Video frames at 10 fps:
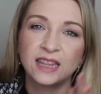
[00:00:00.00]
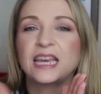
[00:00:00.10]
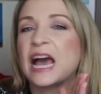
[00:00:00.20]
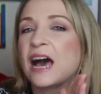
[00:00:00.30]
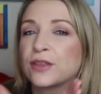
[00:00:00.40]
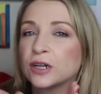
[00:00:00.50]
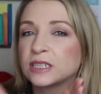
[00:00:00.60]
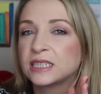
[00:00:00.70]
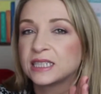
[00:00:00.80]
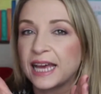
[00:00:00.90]
the other
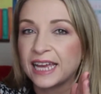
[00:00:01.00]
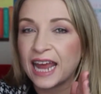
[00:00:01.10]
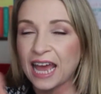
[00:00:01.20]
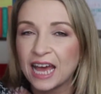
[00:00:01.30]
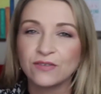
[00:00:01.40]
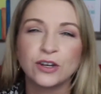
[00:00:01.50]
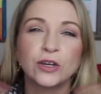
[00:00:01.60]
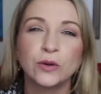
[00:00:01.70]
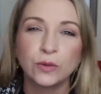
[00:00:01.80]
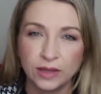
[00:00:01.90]
slight
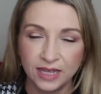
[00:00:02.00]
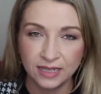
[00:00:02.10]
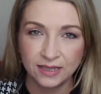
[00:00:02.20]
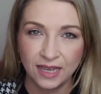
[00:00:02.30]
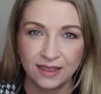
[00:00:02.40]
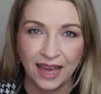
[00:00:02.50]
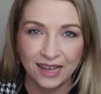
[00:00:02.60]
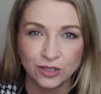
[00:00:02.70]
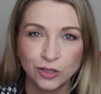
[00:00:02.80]
avenue, things like that.